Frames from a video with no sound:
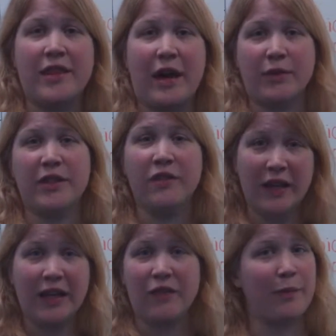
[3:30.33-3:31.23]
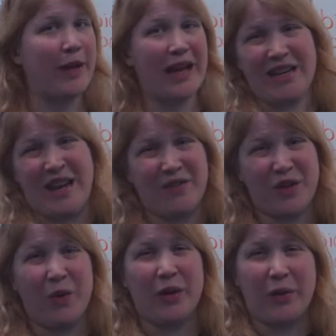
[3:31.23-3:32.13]
That was convenient for me. I didn't have to
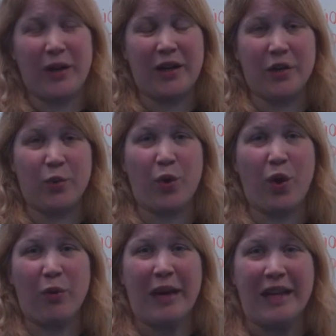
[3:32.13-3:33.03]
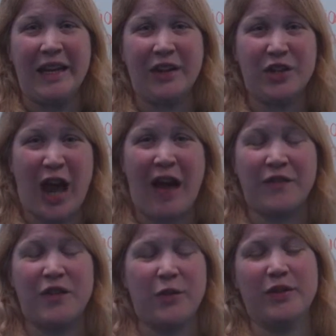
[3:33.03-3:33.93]
go anywhere. You were all right here. You
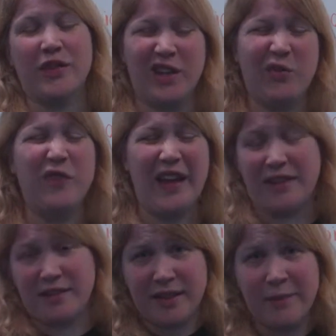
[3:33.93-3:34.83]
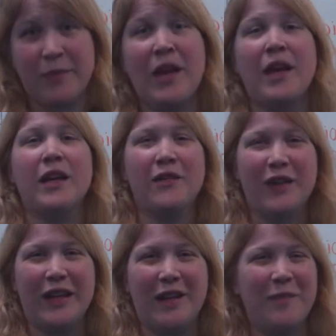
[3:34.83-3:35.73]
have to do it so you don't fail. See?
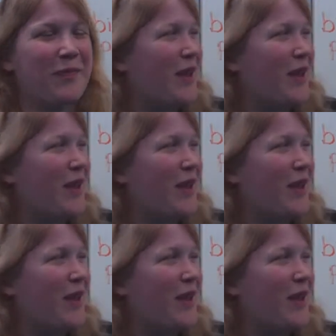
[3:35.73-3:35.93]
Convenient.